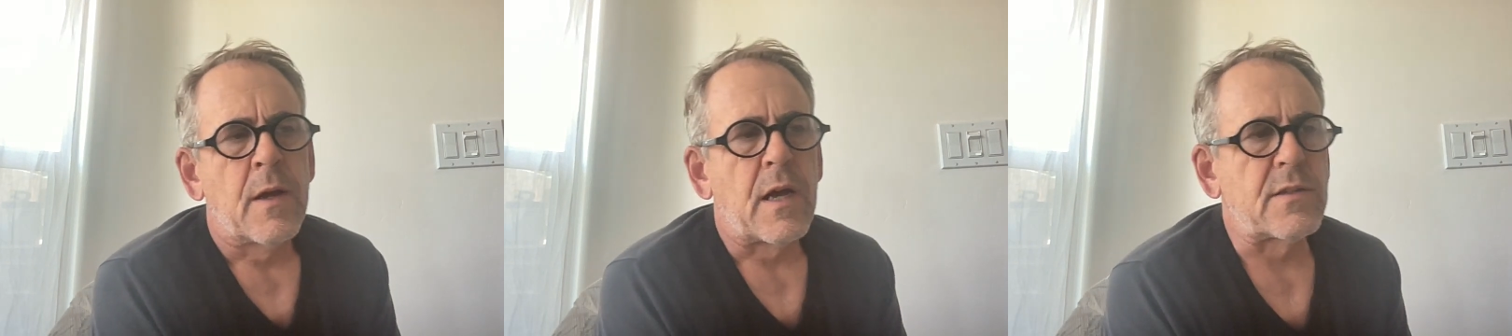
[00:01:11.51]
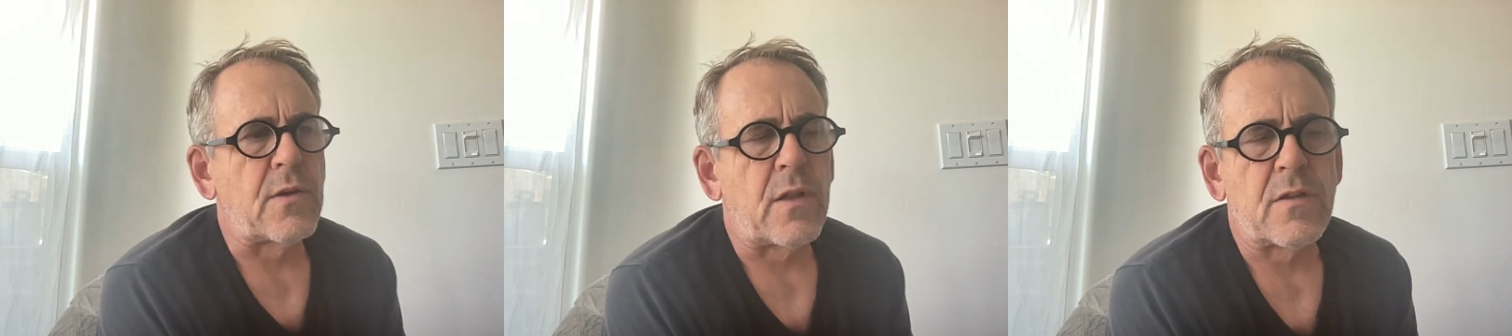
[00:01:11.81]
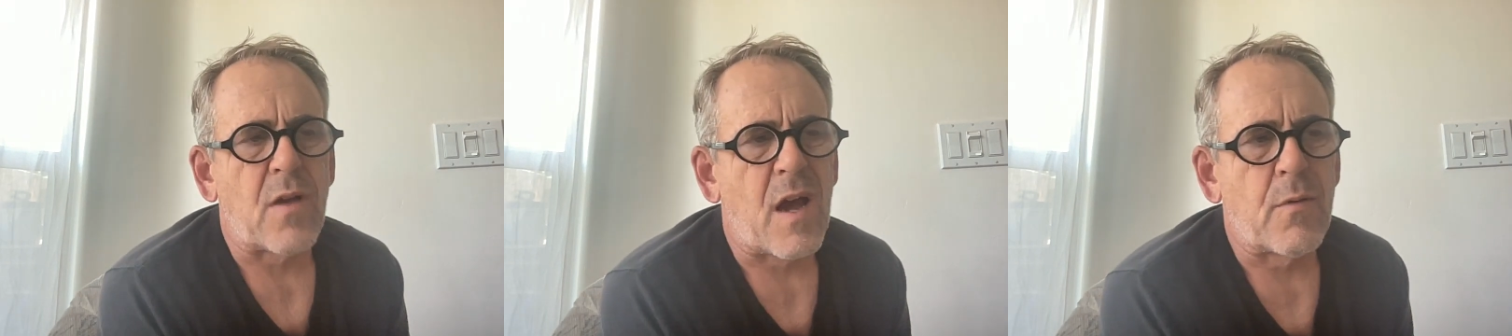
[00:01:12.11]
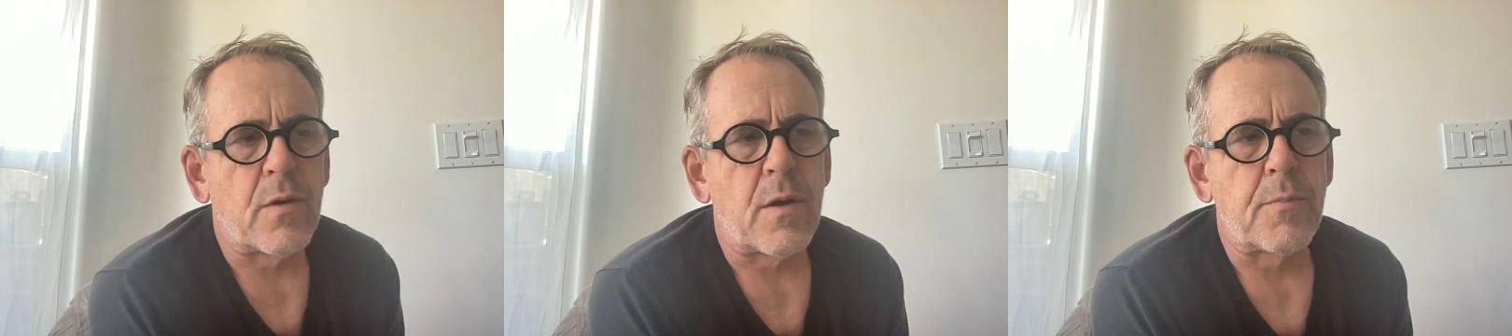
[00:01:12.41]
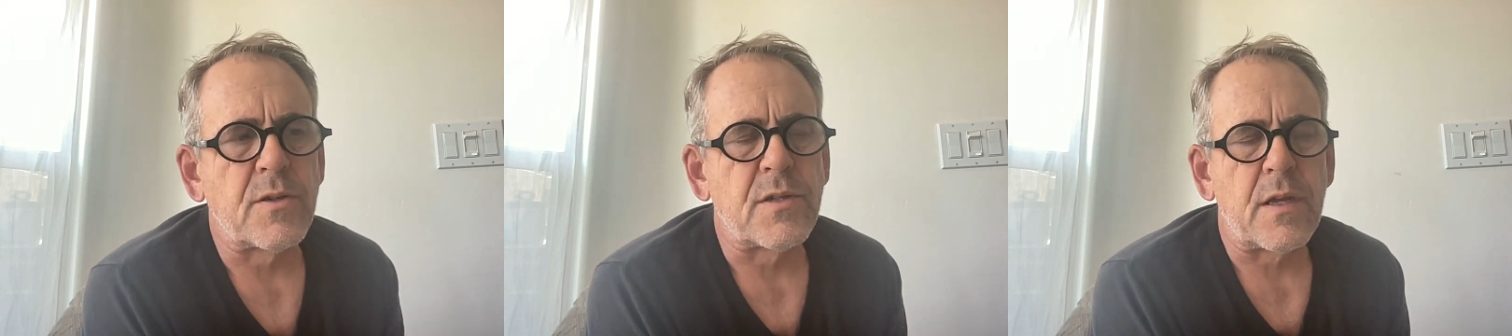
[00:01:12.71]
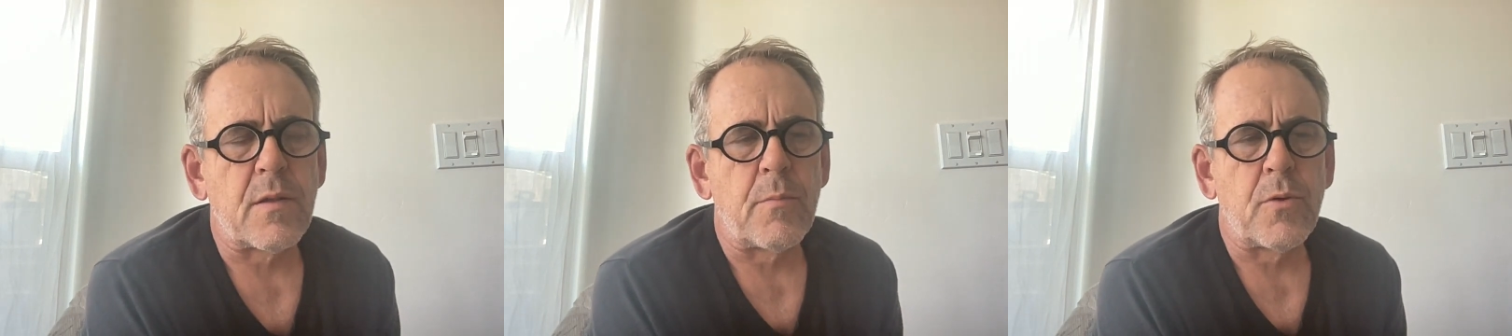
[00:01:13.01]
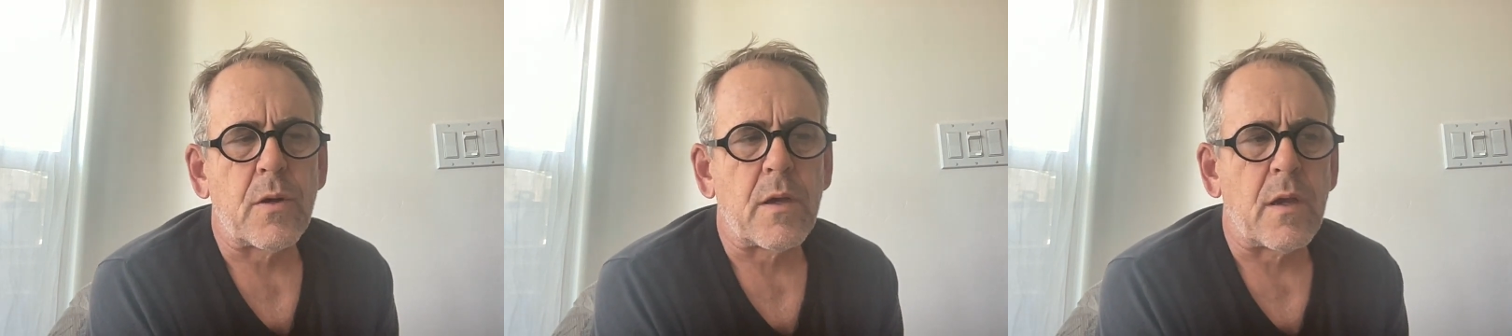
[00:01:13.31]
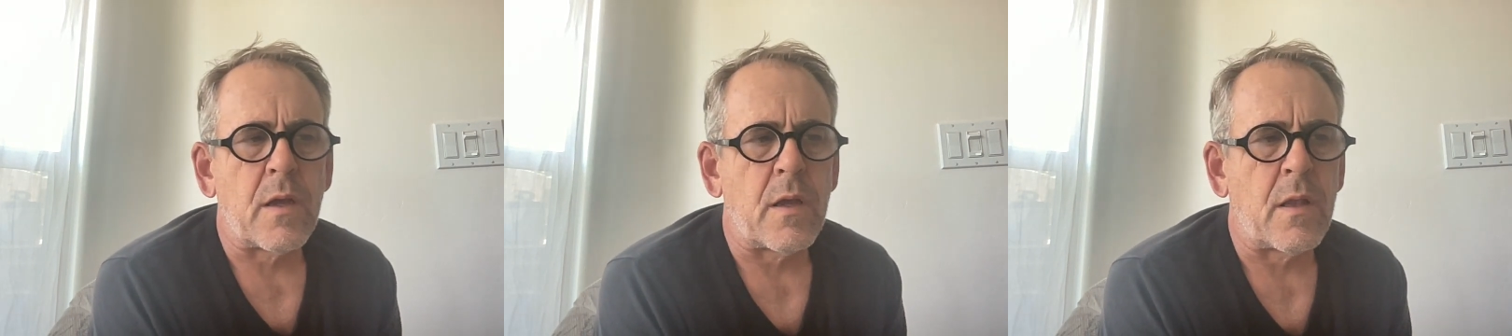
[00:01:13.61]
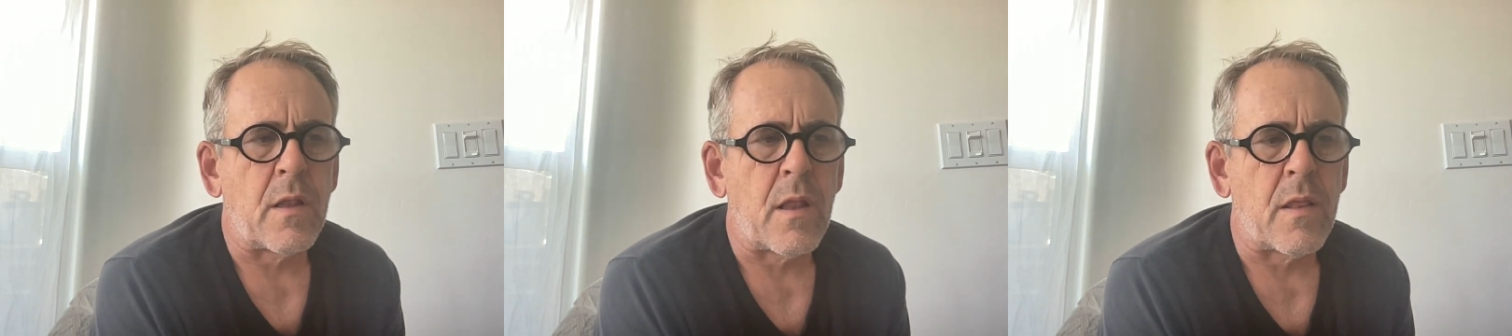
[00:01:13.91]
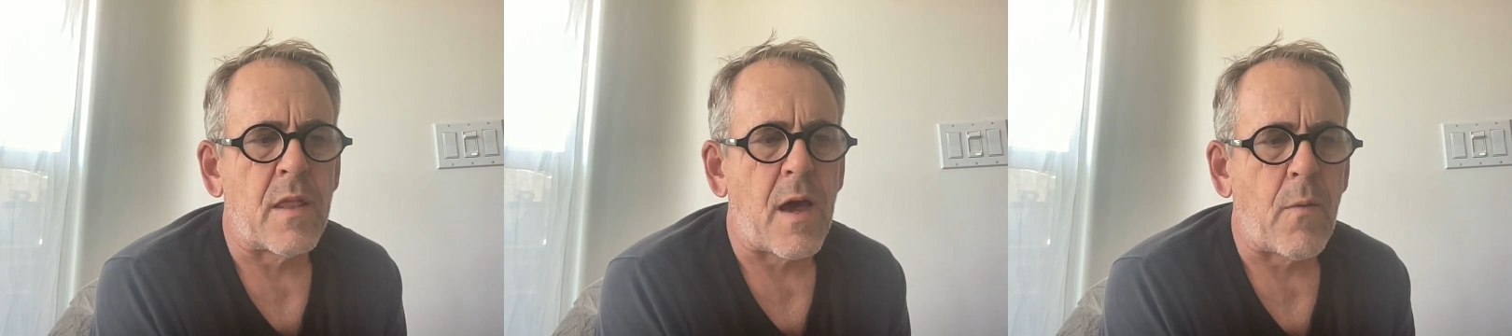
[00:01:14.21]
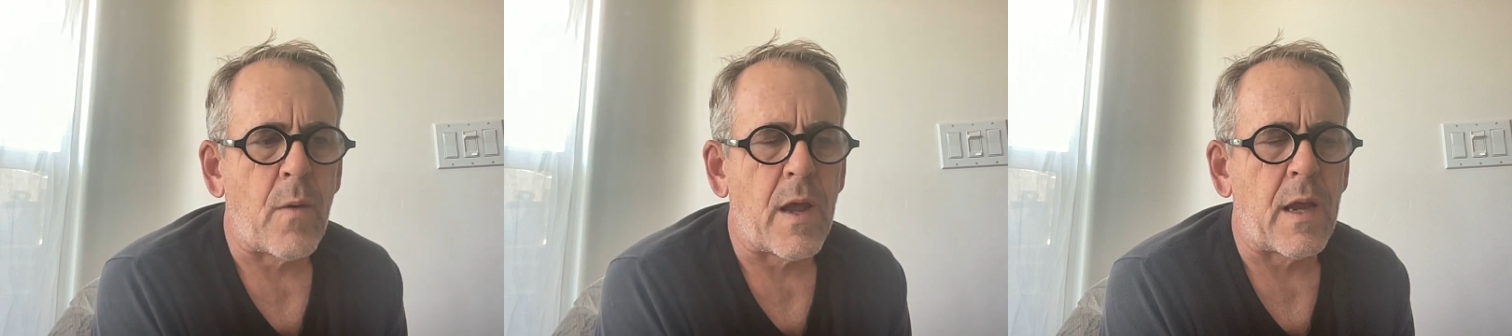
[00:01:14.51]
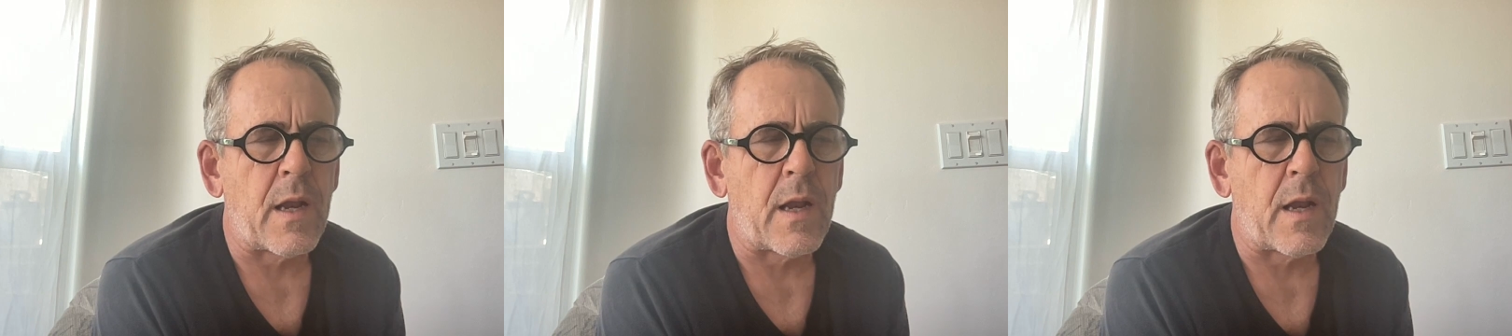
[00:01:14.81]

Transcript: And so that's why I really appreciate the book in that way,